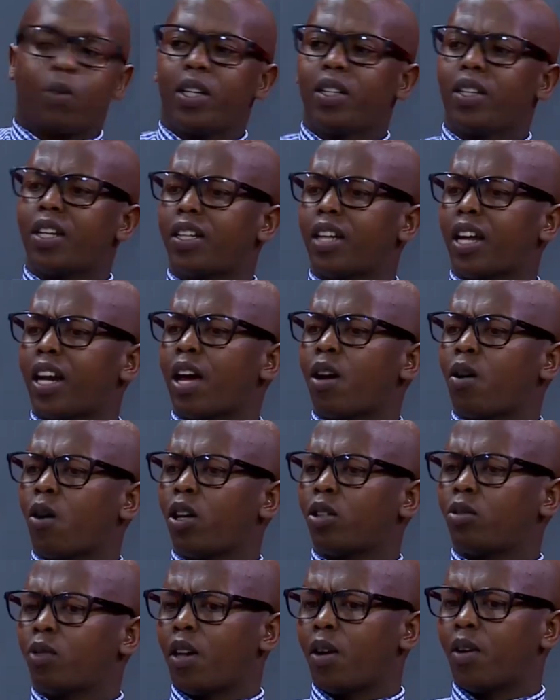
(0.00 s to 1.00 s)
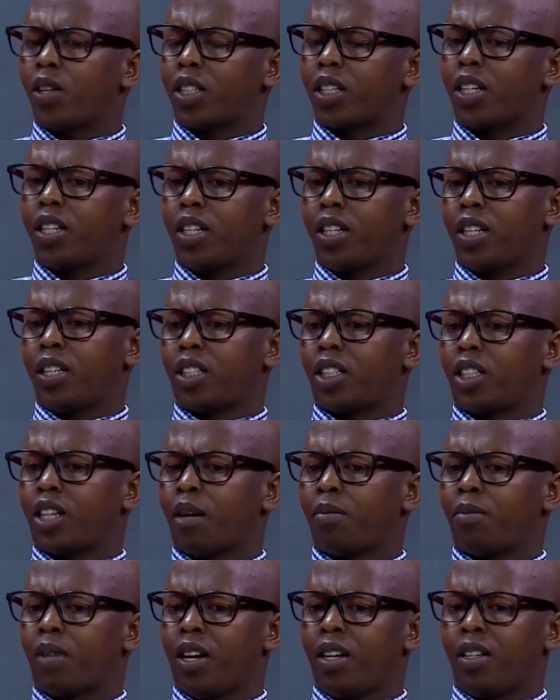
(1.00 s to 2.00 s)
one thing that I got when I was reading this
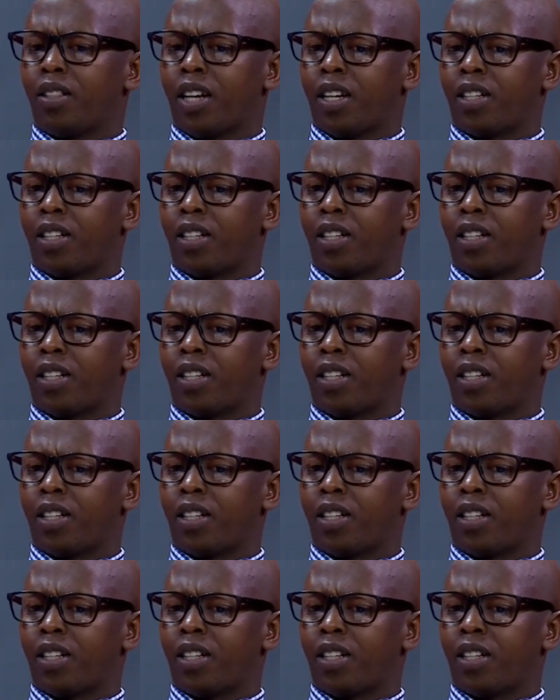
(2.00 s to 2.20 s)
chapter is